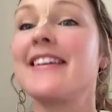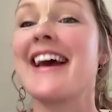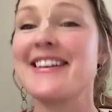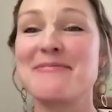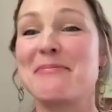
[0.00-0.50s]

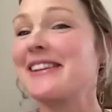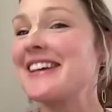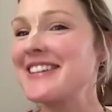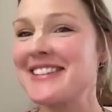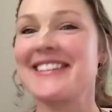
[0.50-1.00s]
Yes,
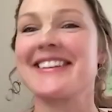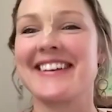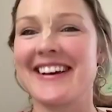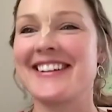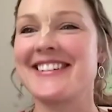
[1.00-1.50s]
please,
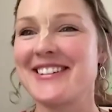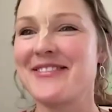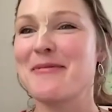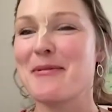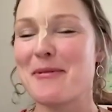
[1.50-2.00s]

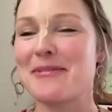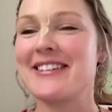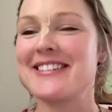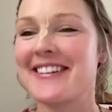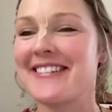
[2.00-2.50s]
Kashishwar Prabhu,
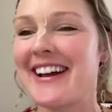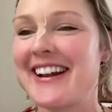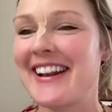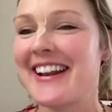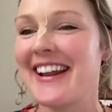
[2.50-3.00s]
please go ahead.